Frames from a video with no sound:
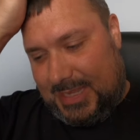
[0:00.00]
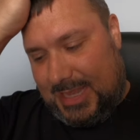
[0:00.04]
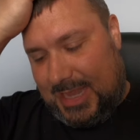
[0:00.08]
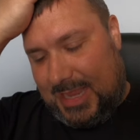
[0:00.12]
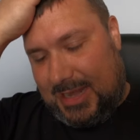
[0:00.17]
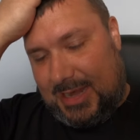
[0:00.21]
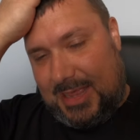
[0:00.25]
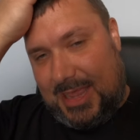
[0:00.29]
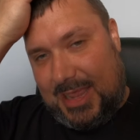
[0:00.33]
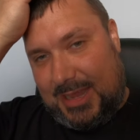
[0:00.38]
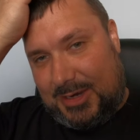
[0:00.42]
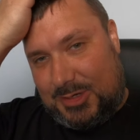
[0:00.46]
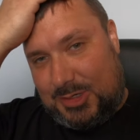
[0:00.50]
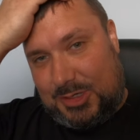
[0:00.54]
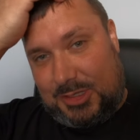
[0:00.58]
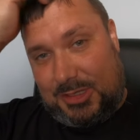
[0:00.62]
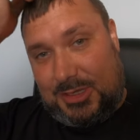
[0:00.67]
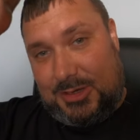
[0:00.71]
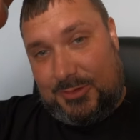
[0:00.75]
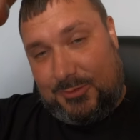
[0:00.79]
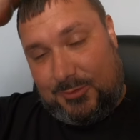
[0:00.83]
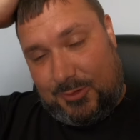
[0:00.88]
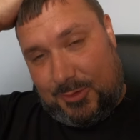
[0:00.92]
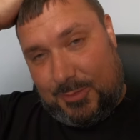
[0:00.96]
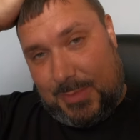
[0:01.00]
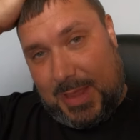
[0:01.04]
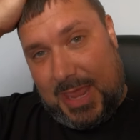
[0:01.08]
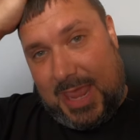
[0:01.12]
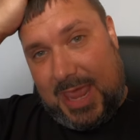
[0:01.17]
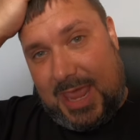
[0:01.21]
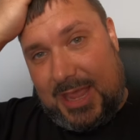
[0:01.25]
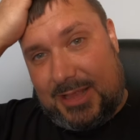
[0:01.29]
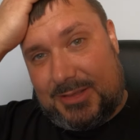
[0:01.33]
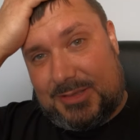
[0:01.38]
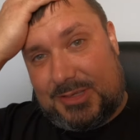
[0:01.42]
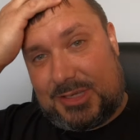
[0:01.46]
and actually from
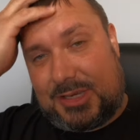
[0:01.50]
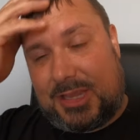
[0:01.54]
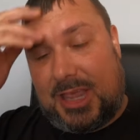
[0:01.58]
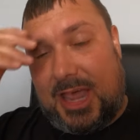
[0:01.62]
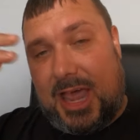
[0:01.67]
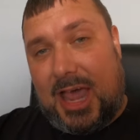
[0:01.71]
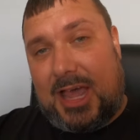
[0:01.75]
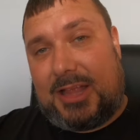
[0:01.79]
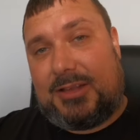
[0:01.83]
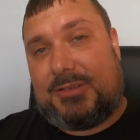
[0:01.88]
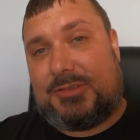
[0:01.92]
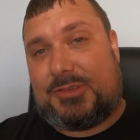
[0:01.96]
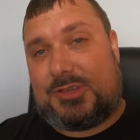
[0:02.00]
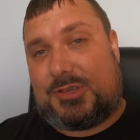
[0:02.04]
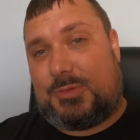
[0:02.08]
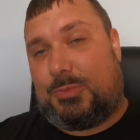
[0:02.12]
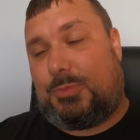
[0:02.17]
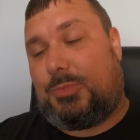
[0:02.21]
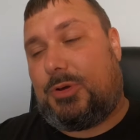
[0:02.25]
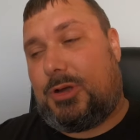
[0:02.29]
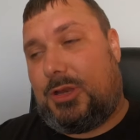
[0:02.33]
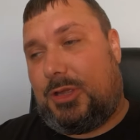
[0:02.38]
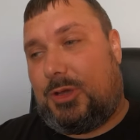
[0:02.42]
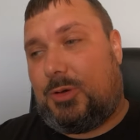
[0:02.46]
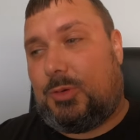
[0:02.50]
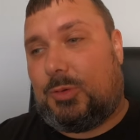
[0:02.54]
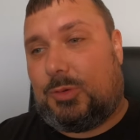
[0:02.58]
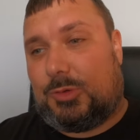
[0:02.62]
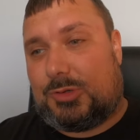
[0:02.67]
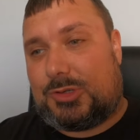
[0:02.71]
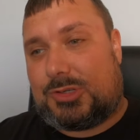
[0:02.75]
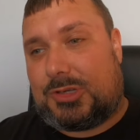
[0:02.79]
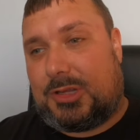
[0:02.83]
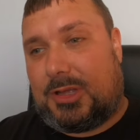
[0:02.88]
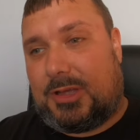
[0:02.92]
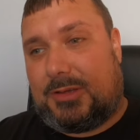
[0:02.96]
ads gotten some pretty cool
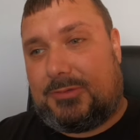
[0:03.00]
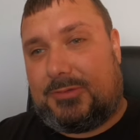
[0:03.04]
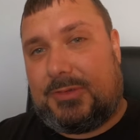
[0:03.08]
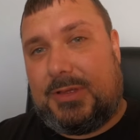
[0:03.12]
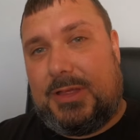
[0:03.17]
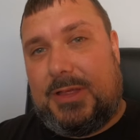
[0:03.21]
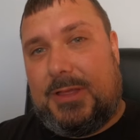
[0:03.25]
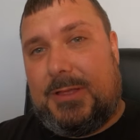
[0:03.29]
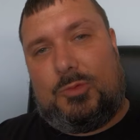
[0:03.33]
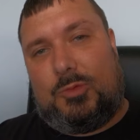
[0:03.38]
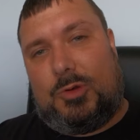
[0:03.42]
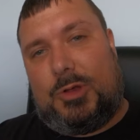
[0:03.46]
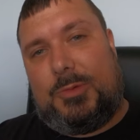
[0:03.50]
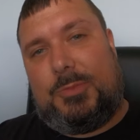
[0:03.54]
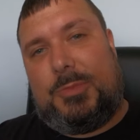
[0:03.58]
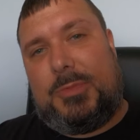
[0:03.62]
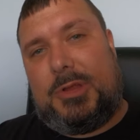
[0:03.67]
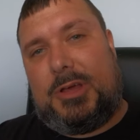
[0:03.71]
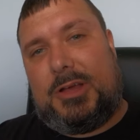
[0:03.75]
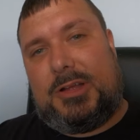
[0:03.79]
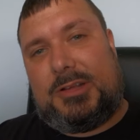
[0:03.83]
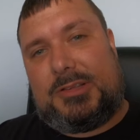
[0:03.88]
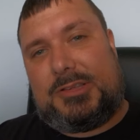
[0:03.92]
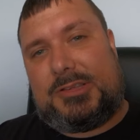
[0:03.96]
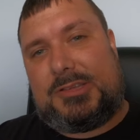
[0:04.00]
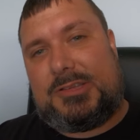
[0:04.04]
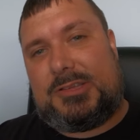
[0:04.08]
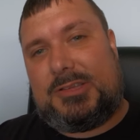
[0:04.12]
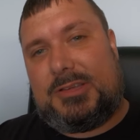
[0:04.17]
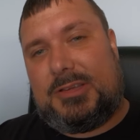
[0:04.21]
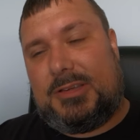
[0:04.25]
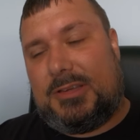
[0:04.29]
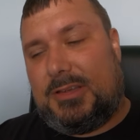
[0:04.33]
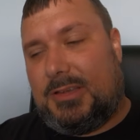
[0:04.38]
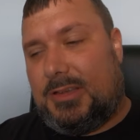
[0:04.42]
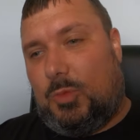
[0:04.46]
stuff. Rib
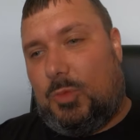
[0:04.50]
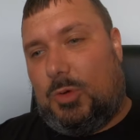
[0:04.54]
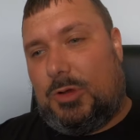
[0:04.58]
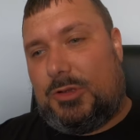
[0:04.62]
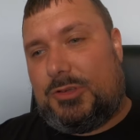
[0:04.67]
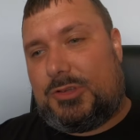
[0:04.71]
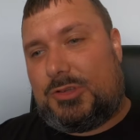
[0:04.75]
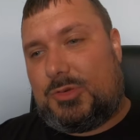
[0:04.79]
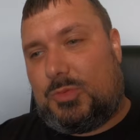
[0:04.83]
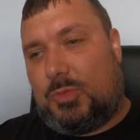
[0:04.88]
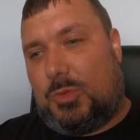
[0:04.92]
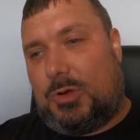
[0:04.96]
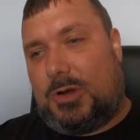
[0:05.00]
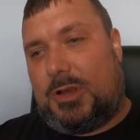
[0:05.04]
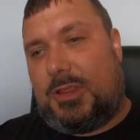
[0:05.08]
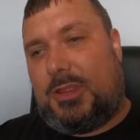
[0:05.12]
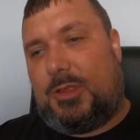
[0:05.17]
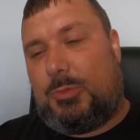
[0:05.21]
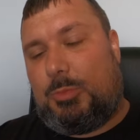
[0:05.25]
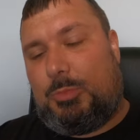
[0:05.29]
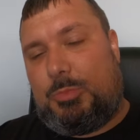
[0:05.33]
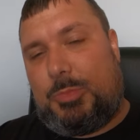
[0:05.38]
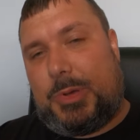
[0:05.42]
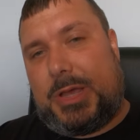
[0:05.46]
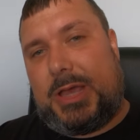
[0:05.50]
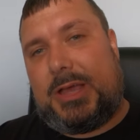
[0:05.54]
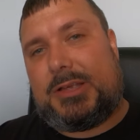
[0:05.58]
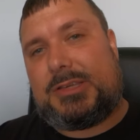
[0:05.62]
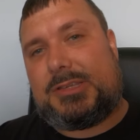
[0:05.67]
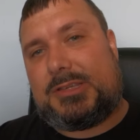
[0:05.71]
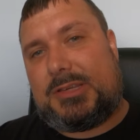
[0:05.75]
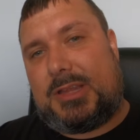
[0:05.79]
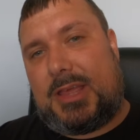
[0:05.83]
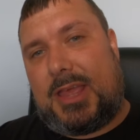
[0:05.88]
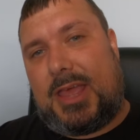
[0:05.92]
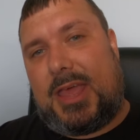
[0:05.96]
Nuts was one of the
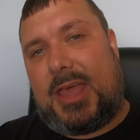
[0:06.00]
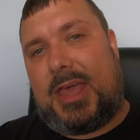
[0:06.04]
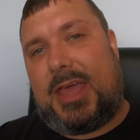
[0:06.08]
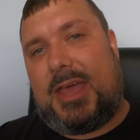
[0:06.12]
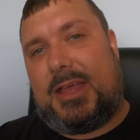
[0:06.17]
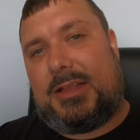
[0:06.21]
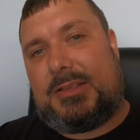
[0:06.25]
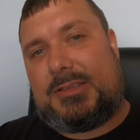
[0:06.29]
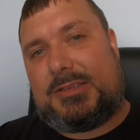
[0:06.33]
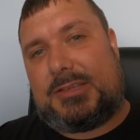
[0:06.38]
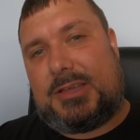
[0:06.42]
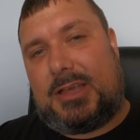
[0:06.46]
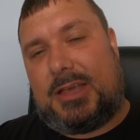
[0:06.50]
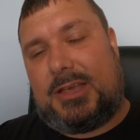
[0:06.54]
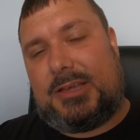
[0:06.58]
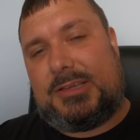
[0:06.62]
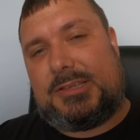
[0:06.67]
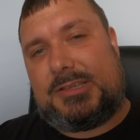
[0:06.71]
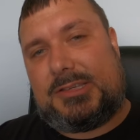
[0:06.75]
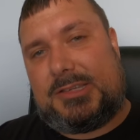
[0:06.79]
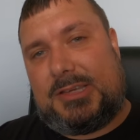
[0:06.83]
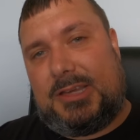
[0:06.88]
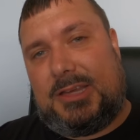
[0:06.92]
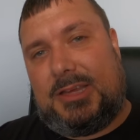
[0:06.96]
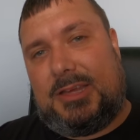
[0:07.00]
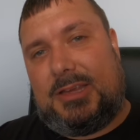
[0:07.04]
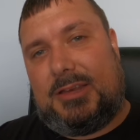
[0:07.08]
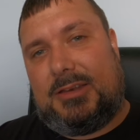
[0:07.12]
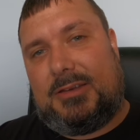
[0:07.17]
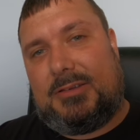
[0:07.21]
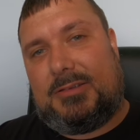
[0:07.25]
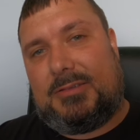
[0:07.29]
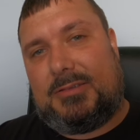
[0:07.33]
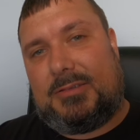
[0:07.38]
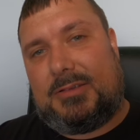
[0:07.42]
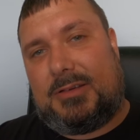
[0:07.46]
best ads I
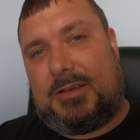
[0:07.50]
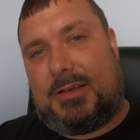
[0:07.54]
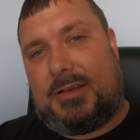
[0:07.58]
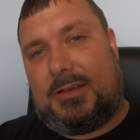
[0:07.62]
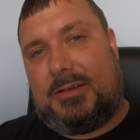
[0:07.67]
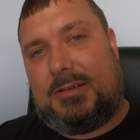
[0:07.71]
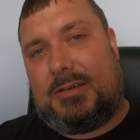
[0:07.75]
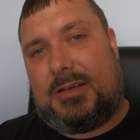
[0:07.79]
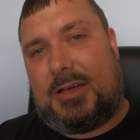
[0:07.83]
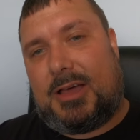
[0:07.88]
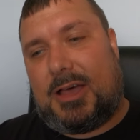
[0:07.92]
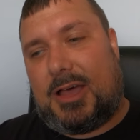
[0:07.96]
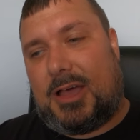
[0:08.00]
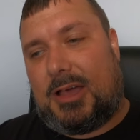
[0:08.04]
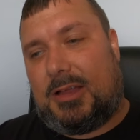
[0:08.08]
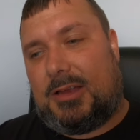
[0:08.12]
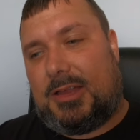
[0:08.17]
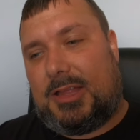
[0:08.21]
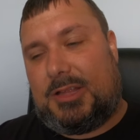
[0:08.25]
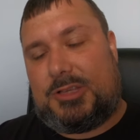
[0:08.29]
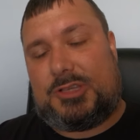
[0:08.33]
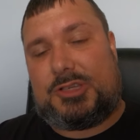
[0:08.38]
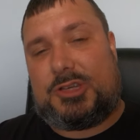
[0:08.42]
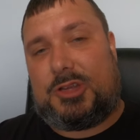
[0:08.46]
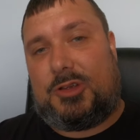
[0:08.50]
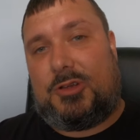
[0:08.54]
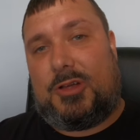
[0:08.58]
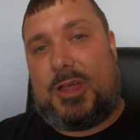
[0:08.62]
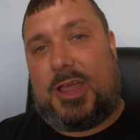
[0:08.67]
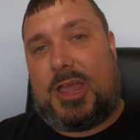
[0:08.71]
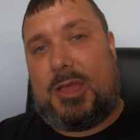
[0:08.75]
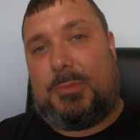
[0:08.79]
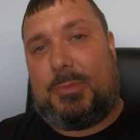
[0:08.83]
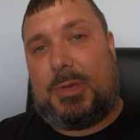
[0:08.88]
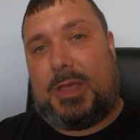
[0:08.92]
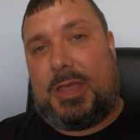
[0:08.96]
seen on
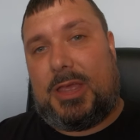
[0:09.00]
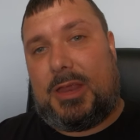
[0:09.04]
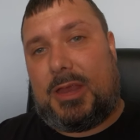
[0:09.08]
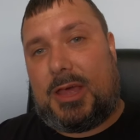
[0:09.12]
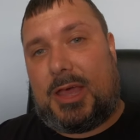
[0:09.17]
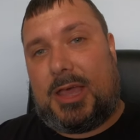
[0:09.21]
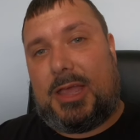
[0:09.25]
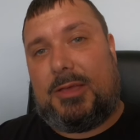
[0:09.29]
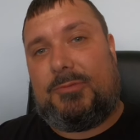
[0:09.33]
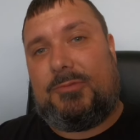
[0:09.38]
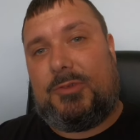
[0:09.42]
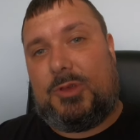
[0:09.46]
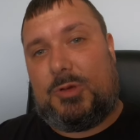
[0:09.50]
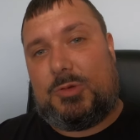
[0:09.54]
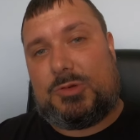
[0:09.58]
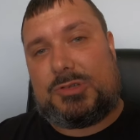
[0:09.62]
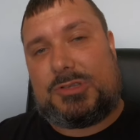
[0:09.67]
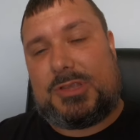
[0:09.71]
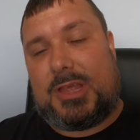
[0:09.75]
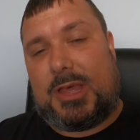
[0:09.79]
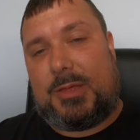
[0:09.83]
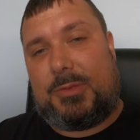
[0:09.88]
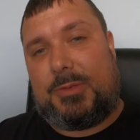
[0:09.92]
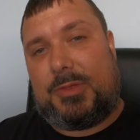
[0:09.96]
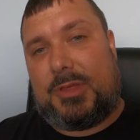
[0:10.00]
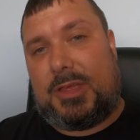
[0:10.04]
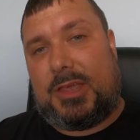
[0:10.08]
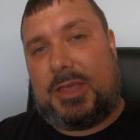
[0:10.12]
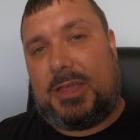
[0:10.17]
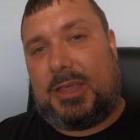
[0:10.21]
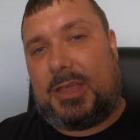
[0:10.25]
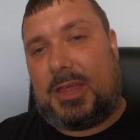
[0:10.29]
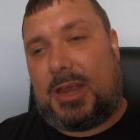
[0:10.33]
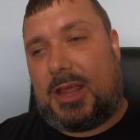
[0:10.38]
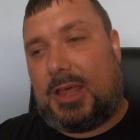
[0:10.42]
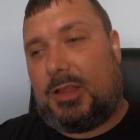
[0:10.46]
Instagram, and I've used that
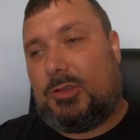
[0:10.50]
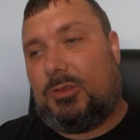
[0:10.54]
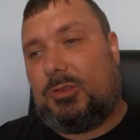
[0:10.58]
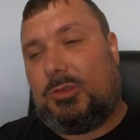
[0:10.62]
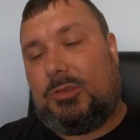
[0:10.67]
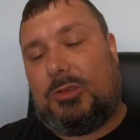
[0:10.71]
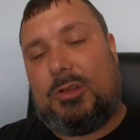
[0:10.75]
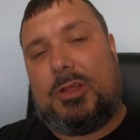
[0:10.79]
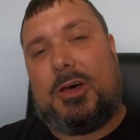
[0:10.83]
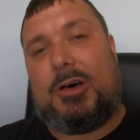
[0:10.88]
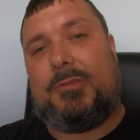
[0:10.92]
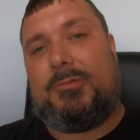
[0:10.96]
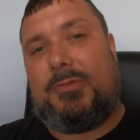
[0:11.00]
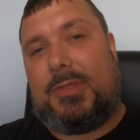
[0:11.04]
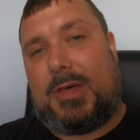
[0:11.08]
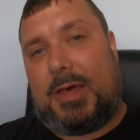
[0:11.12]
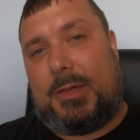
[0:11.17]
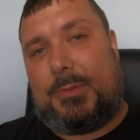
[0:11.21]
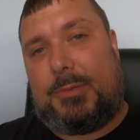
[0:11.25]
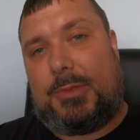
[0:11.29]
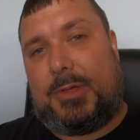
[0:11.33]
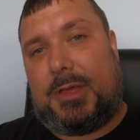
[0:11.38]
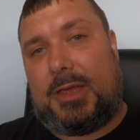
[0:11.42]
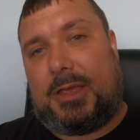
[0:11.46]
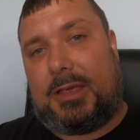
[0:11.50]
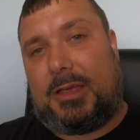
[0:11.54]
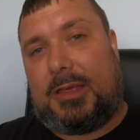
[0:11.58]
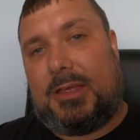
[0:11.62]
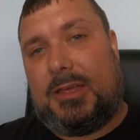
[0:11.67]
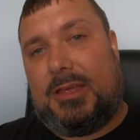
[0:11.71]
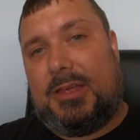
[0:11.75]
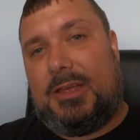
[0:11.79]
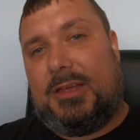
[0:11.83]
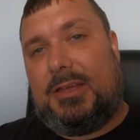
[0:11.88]
thing and I love that thing.